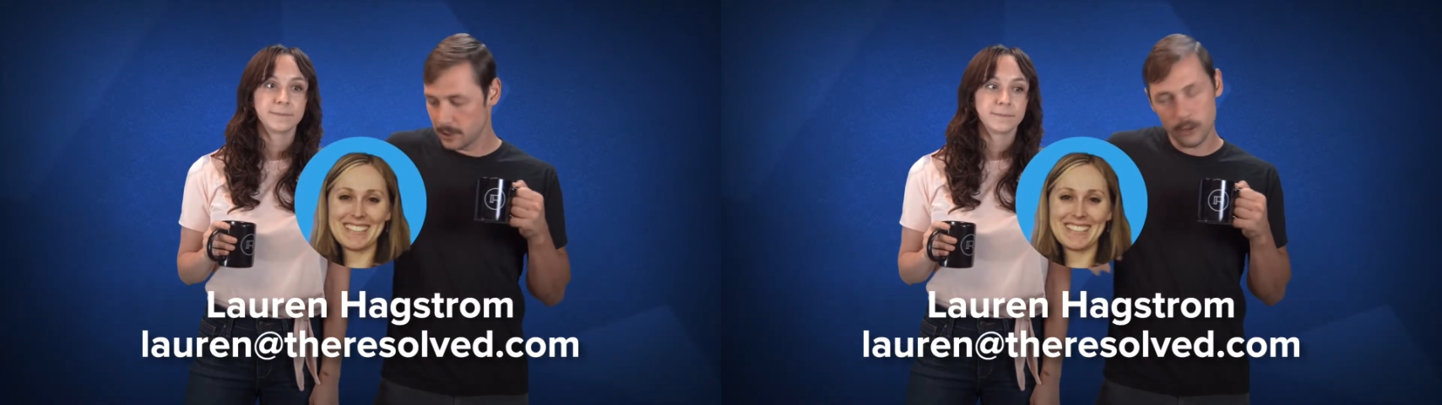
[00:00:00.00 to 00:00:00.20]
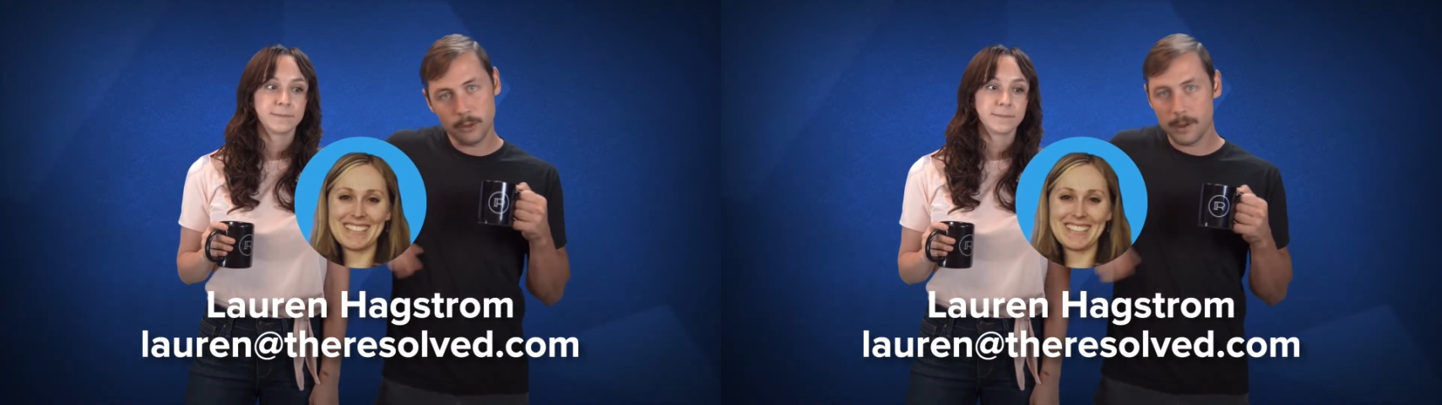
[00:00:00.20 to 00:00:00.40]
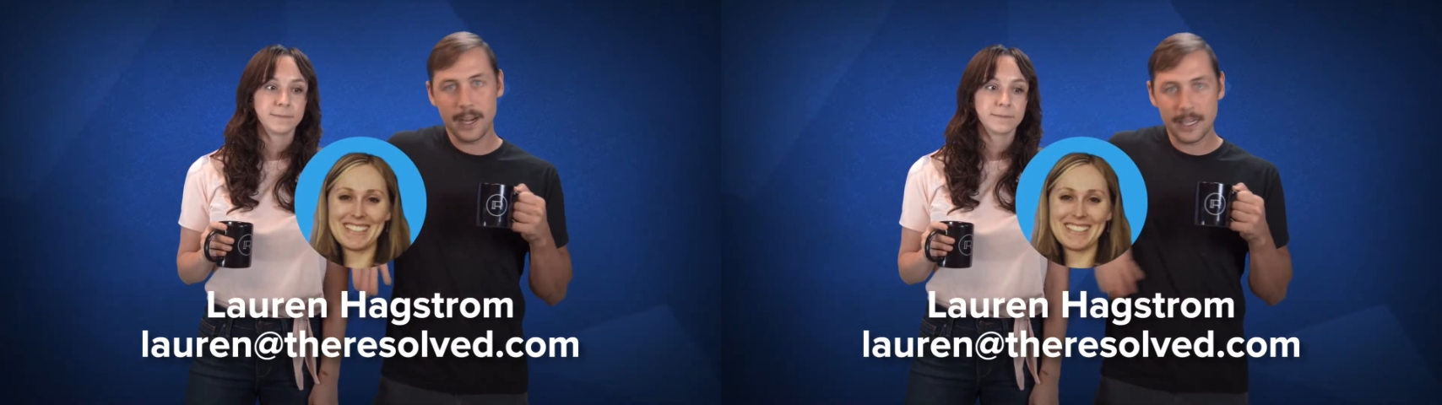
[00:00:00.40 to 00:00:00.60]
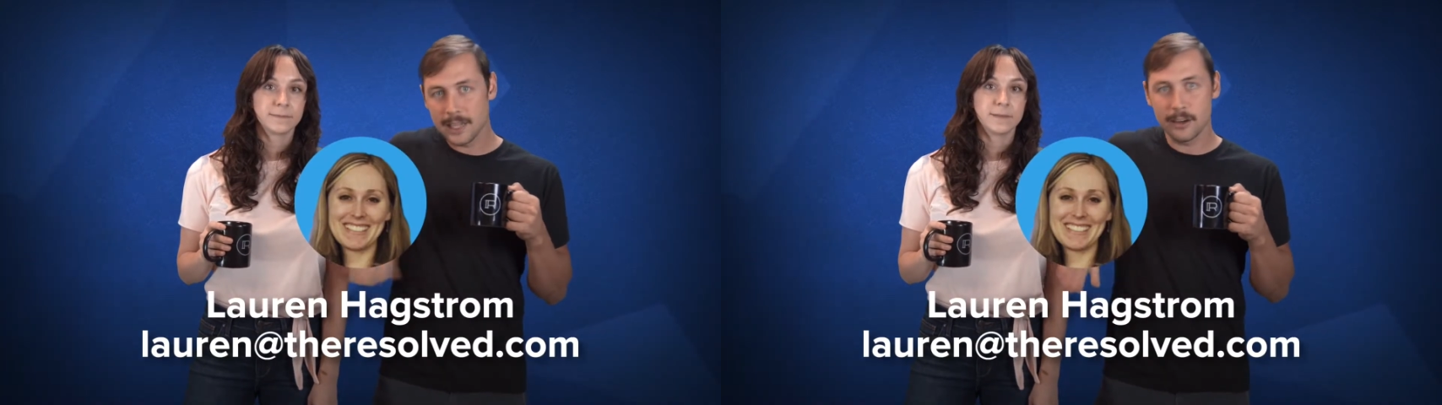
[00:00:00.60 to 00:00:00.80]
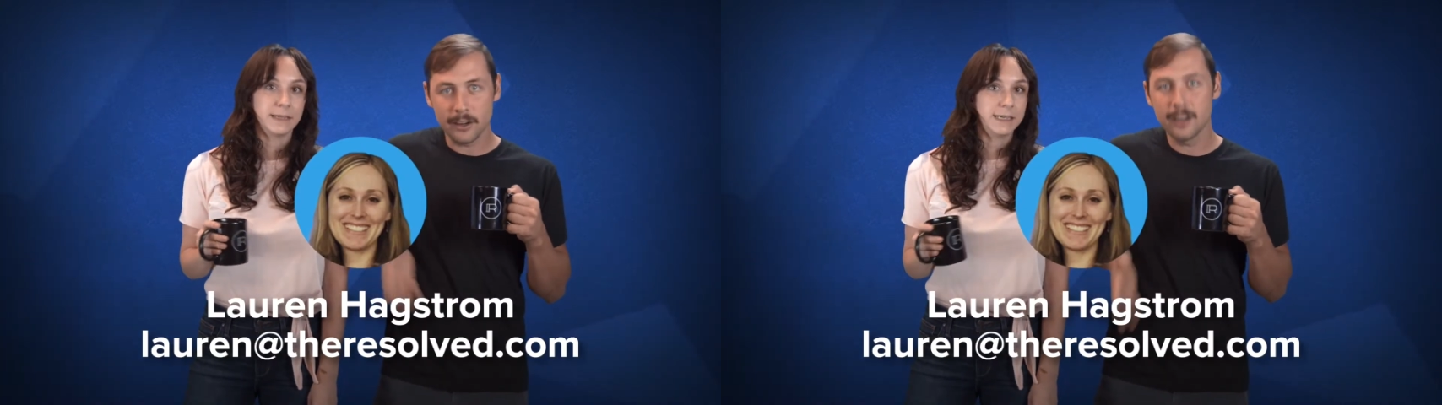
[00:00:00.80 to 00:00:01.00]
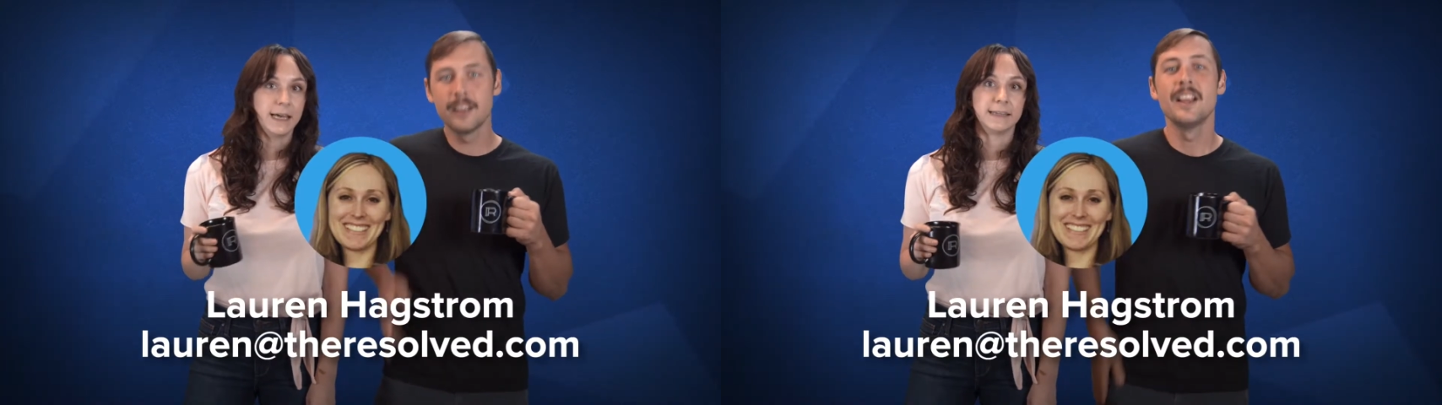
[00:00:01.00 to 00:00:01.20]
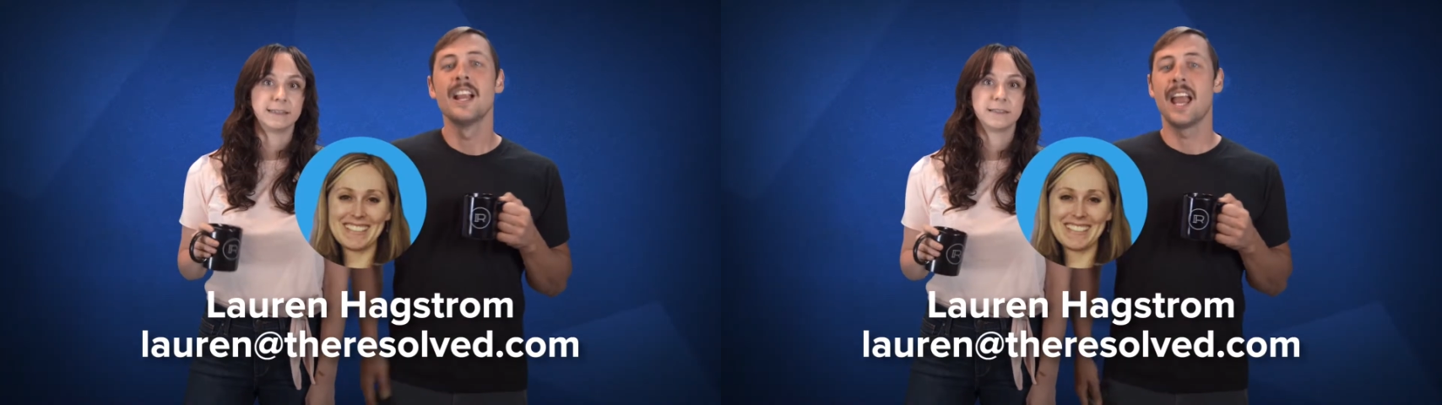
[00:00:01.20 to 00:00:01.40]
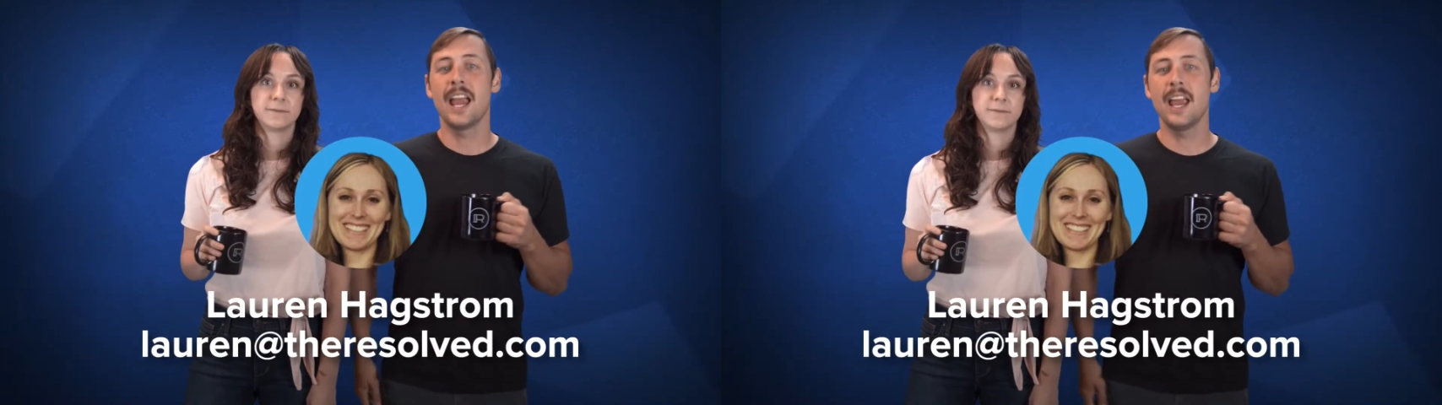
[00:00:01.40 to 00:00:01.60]
Speaker 1: her right here.
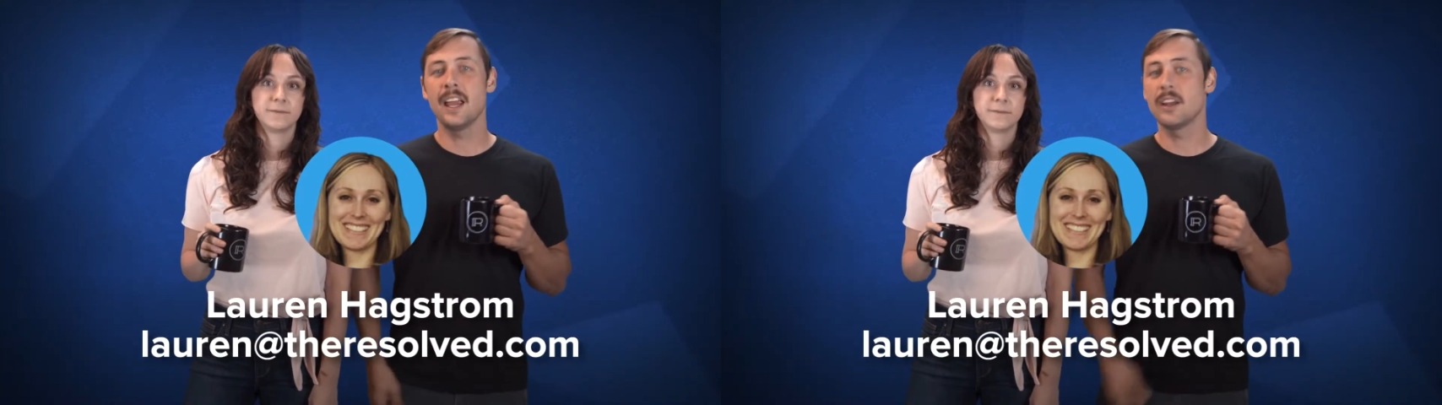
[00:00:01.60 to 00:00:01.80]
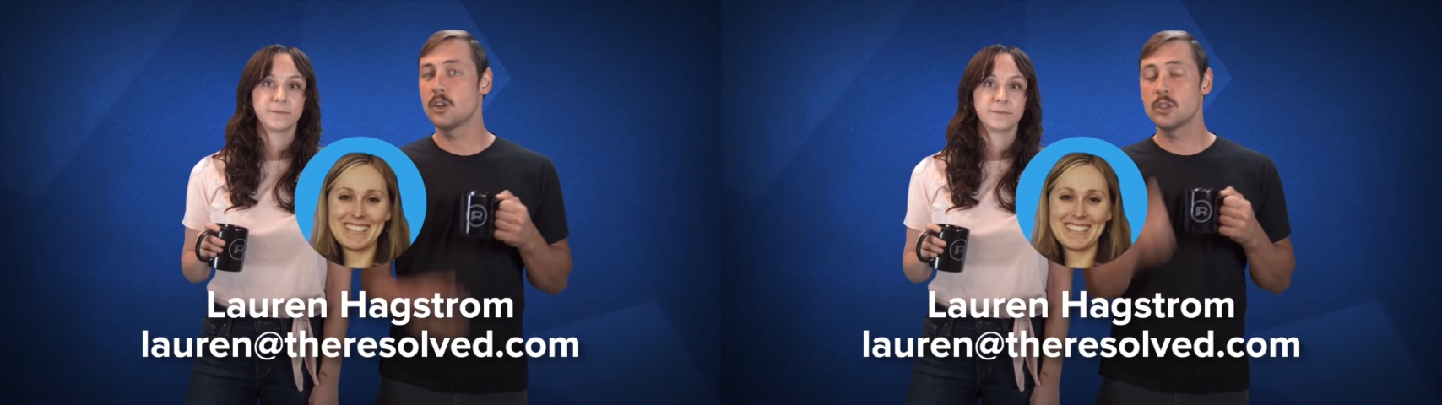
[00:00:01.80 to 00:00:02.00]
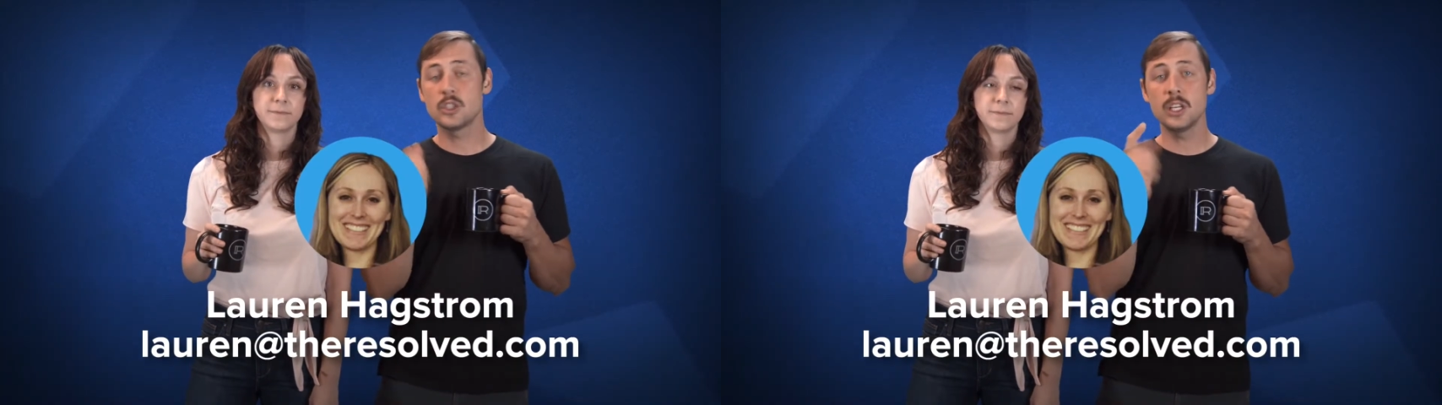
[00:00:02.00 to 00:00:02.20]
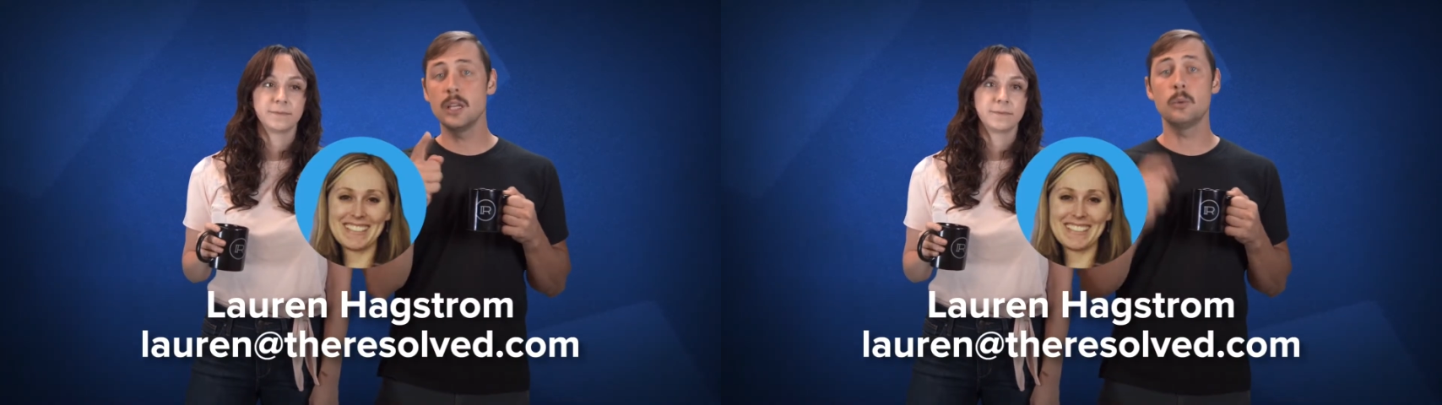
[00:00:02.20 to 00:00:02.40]
Yes. And she